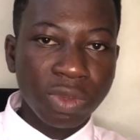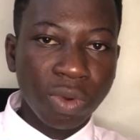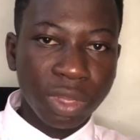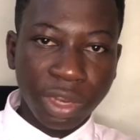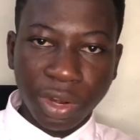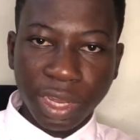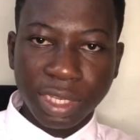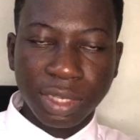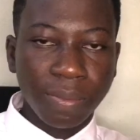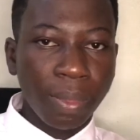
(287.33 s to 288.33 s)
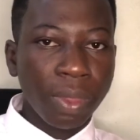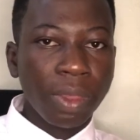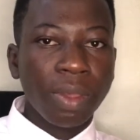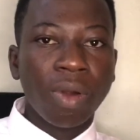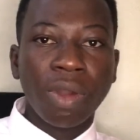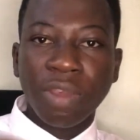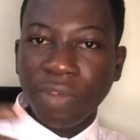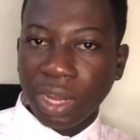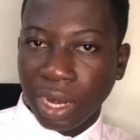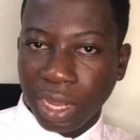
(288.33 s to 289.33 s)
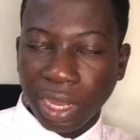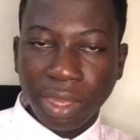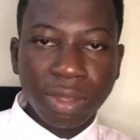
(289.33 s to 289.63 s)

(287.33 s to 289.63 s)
or 3 days, or even a day.